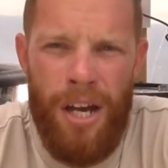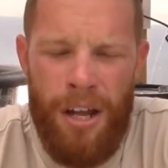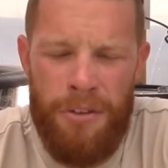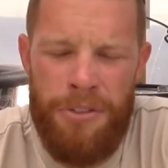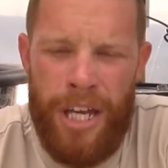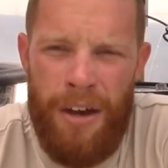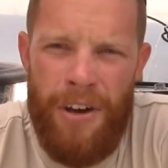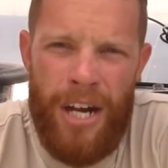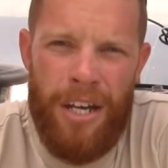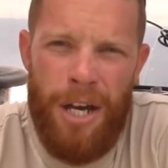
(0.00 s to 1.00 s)
Another thing, I've
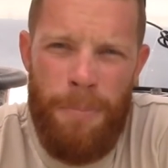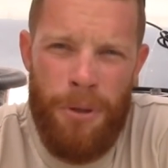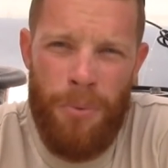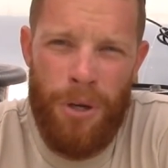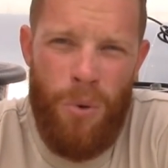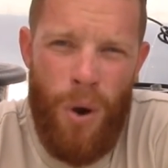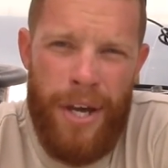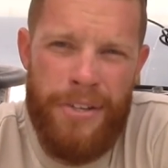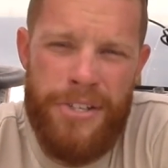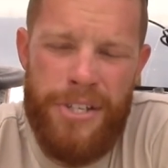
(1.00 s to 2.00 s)
had a couple of
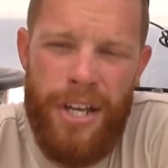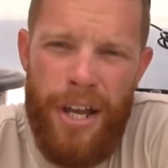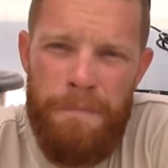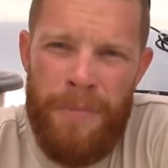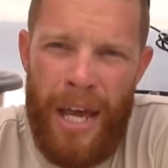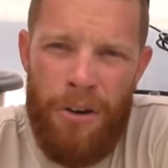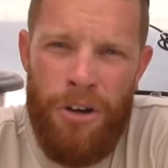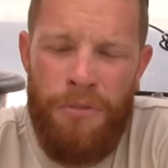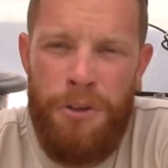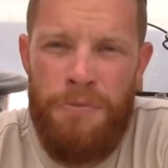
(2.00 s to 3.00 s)
requests. I don't
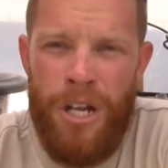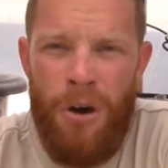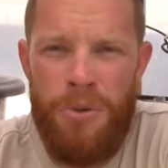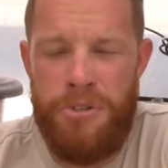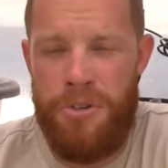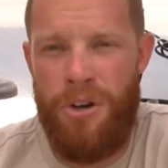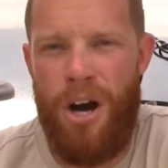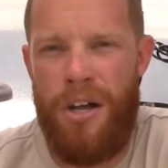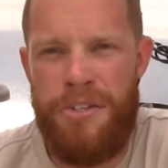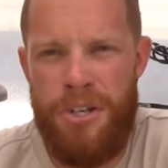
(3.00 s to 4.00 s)
know if you've noticed or
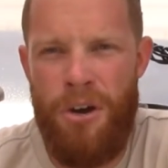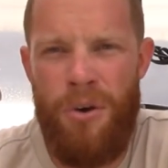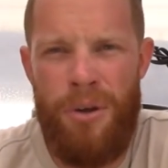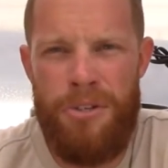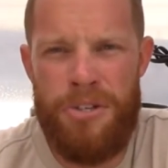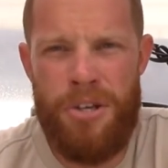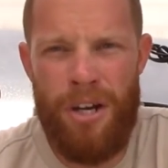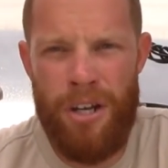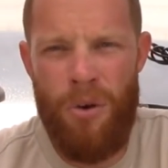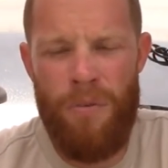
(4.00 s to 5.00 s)
not, so just
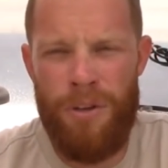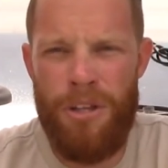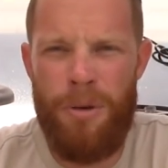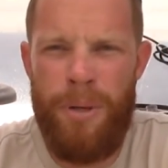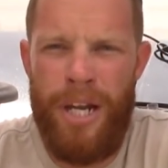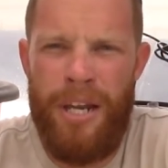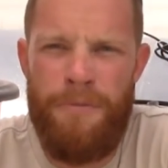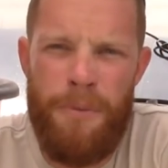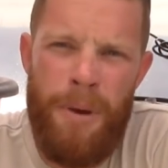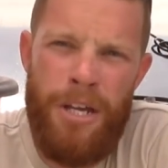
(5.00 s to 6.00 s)
going to go over a little bit of
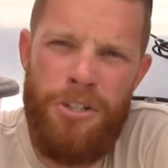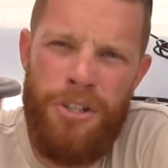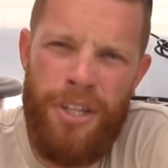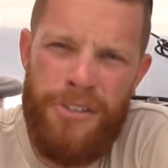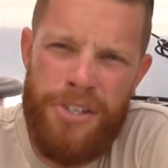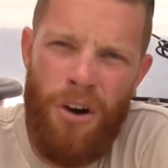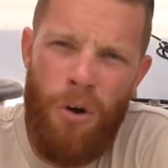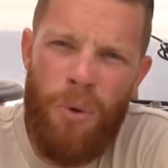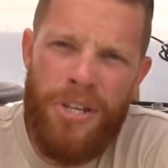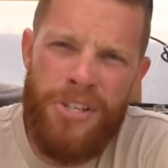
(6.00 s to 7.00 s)
information that's
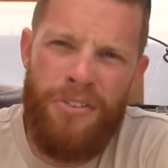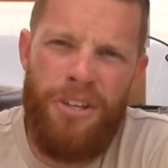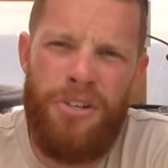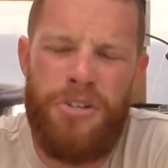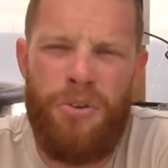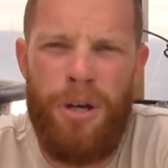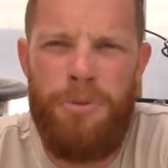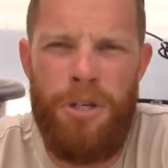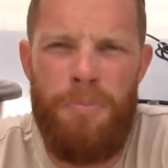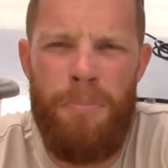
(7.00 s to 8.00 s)
always in the
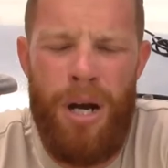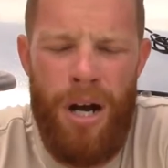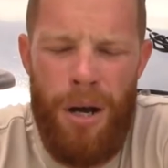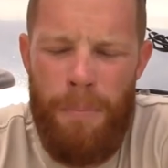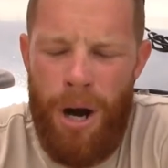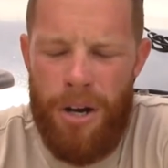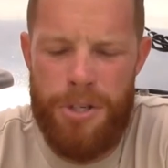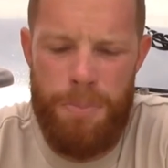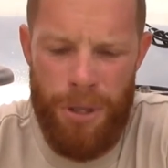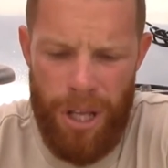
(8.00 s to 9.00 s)
description uh,
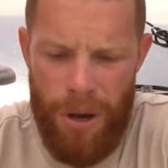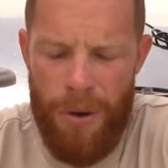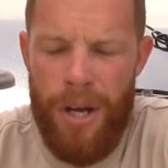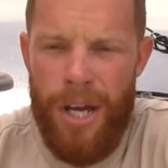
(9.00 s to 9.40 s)
box below.